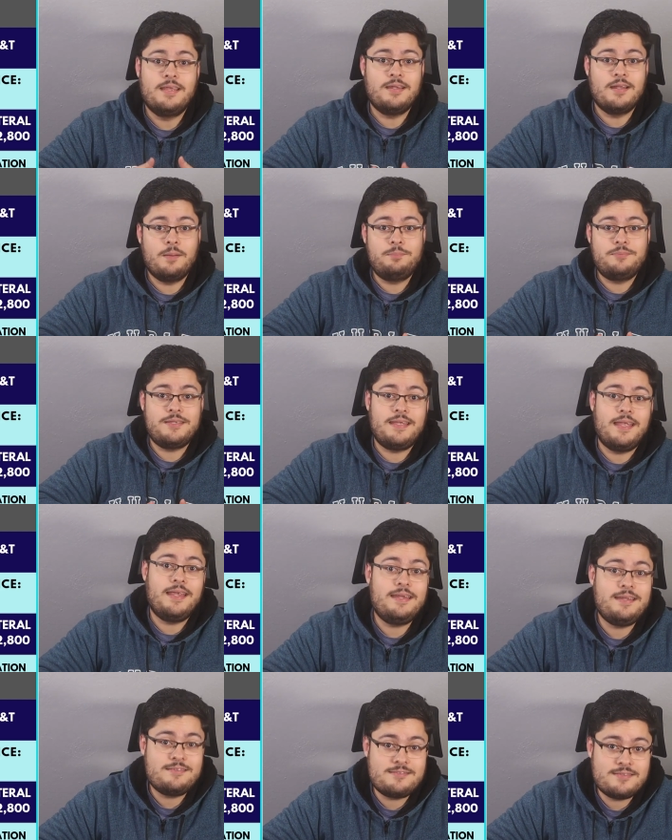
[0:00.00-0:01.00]
In Update
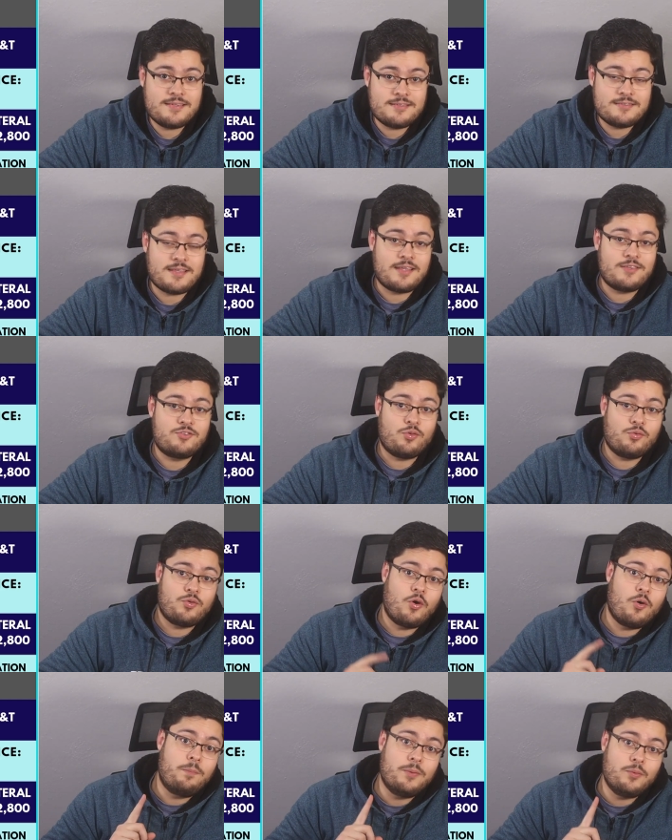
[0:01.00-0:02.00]
86, I sold to
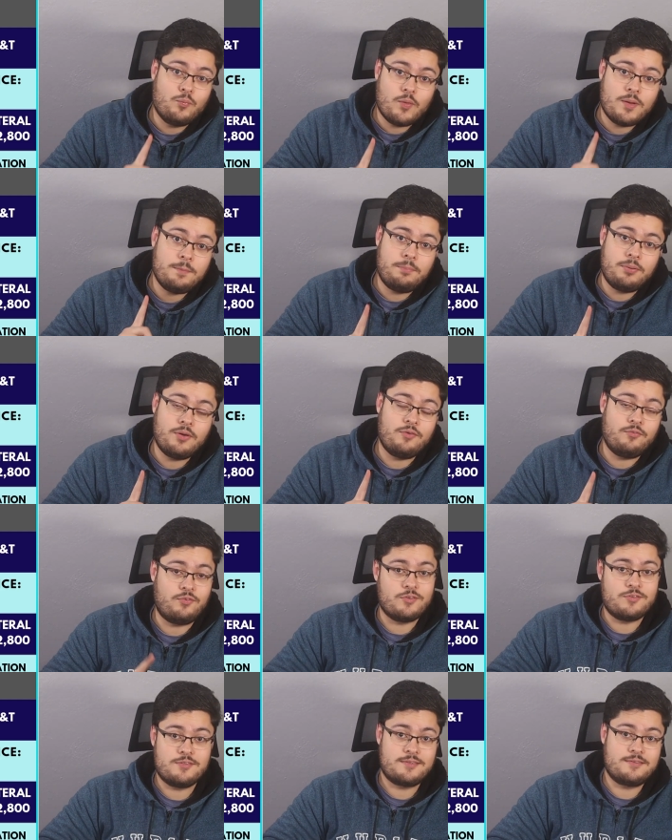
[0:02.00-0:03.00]
open 1 put for
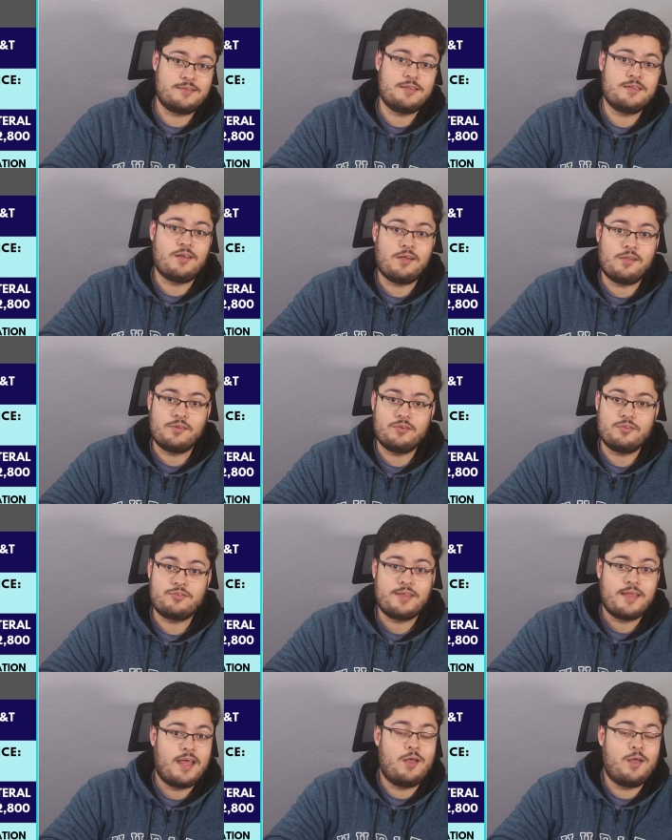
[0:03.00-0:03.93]
$60.